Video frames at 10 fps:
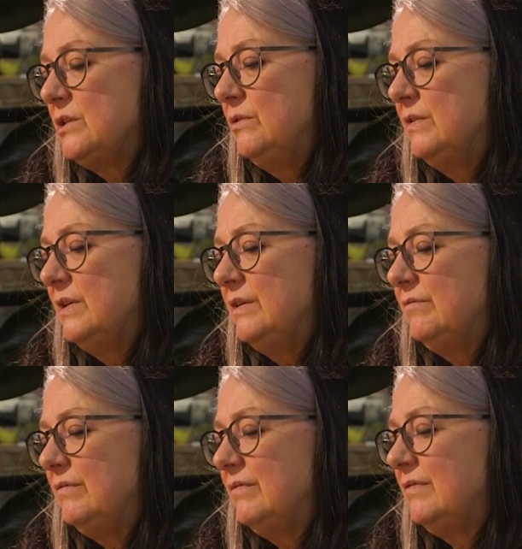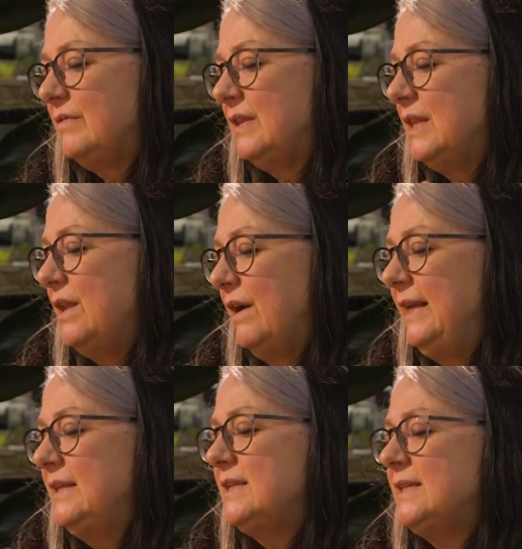to the
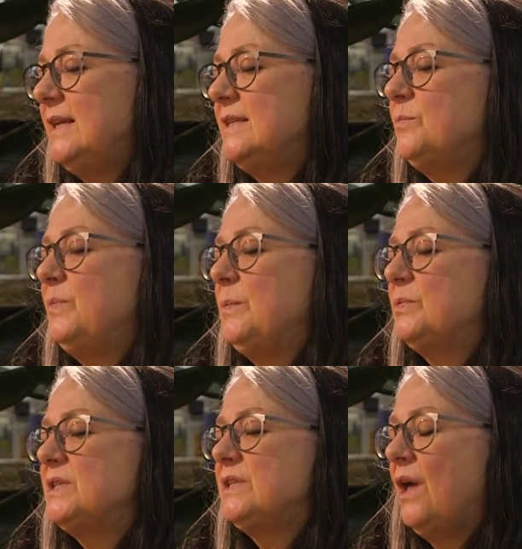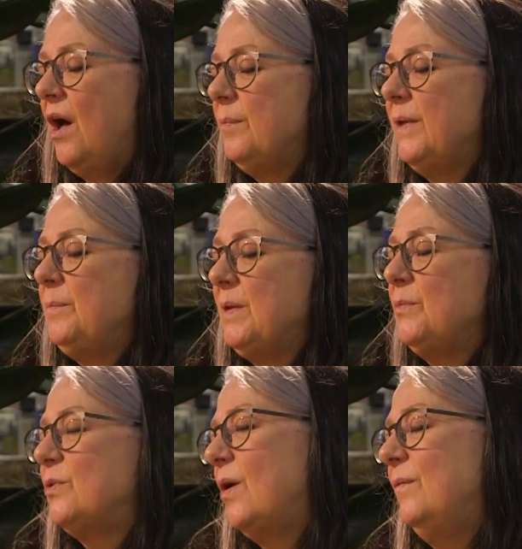90s and people start being a bit
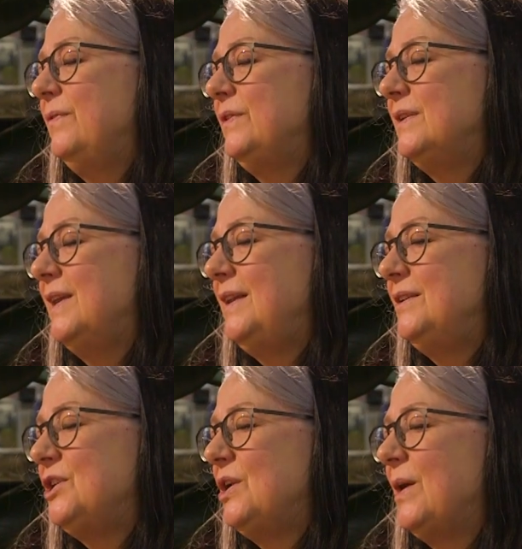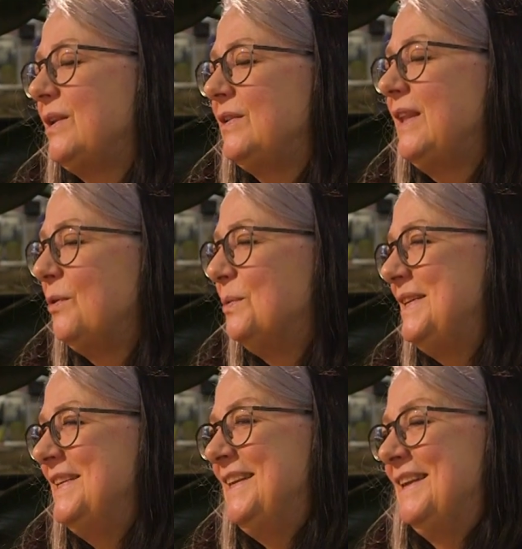more confident in, I don't think they
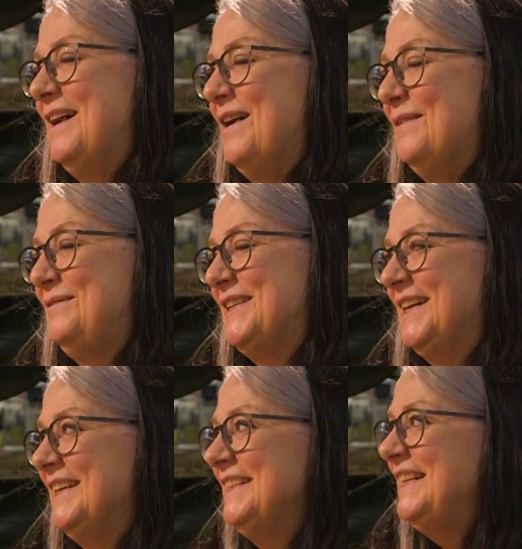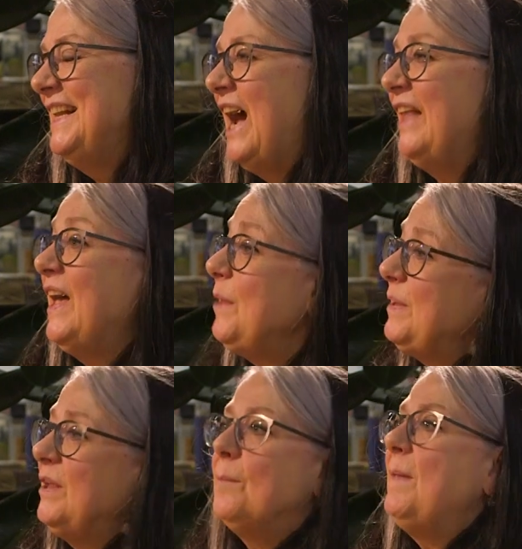always need a laughter. And there had
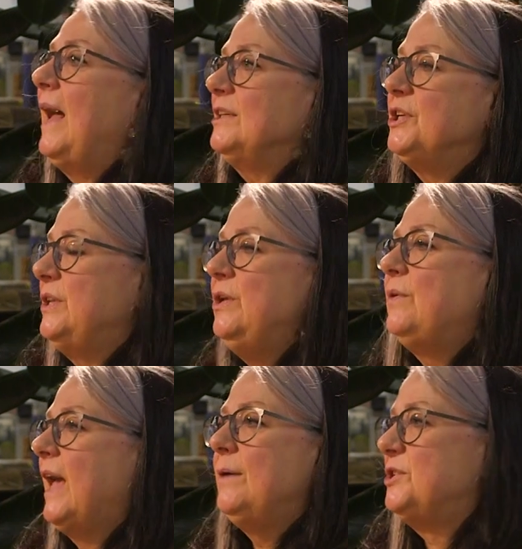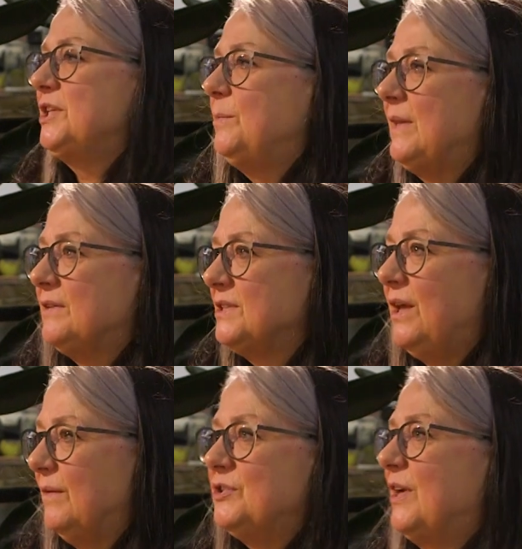been, MASH in the UK was shown without a
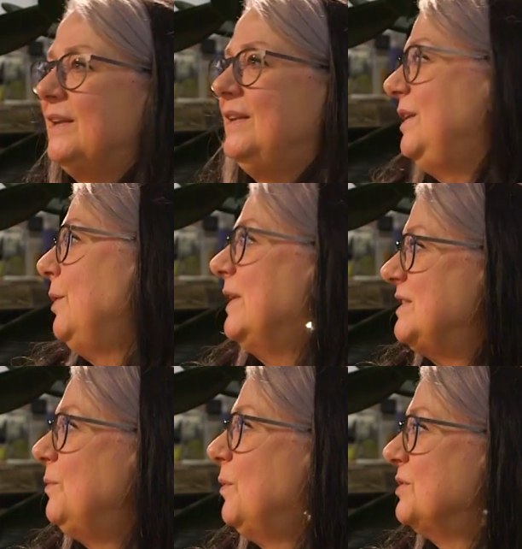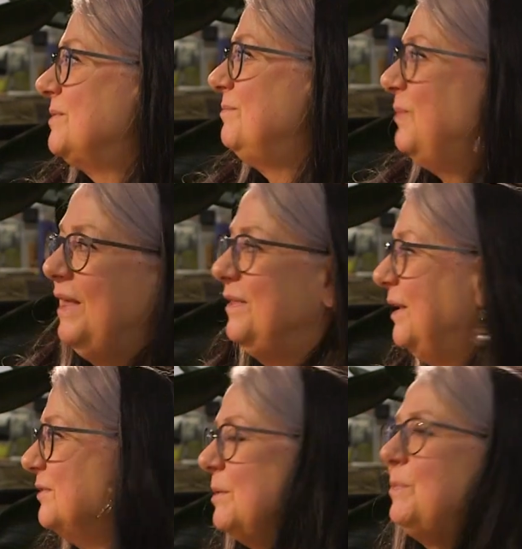laugh track, and in the US it was with,
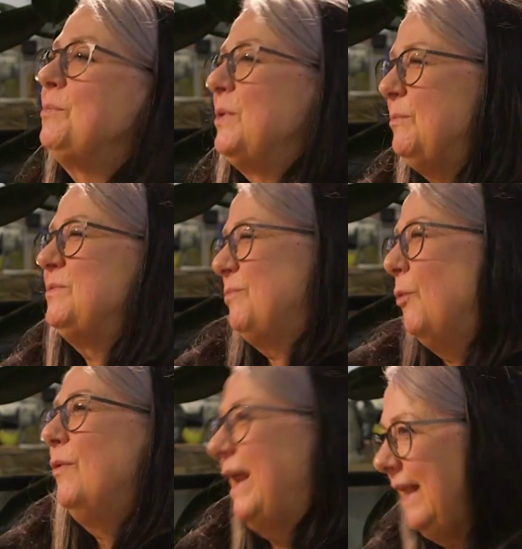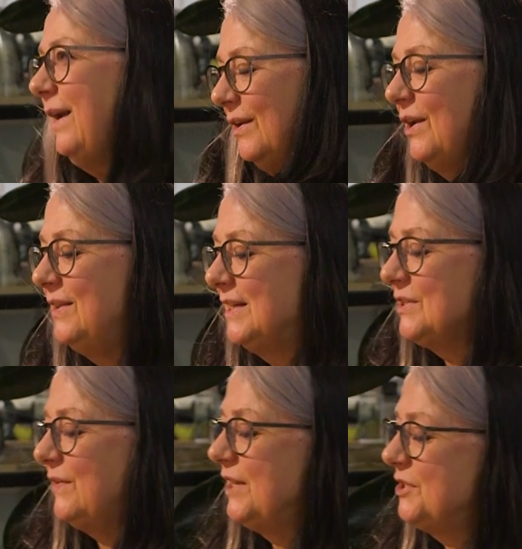so people, it was already kind of going that
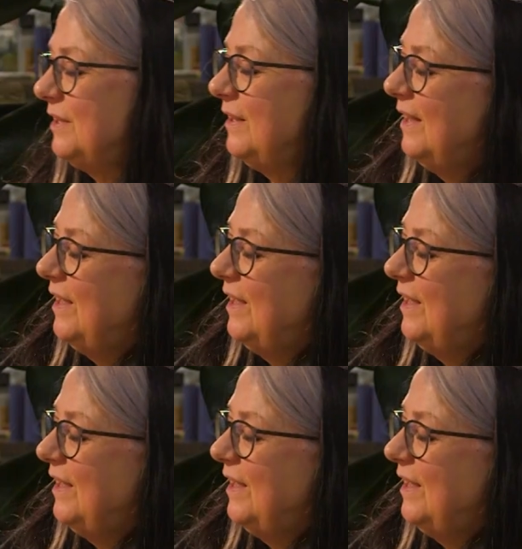direction. And